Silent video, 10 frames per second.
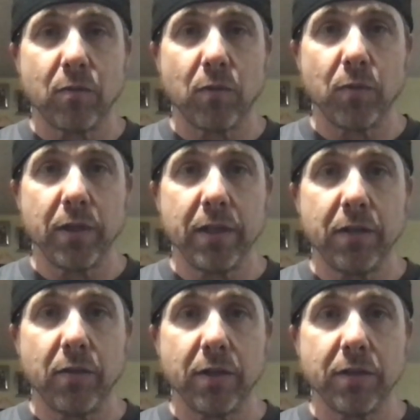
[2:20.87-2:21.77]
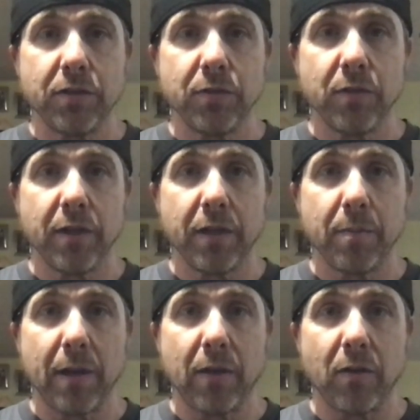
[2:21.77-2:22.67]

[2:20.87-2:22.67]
we're really going to think about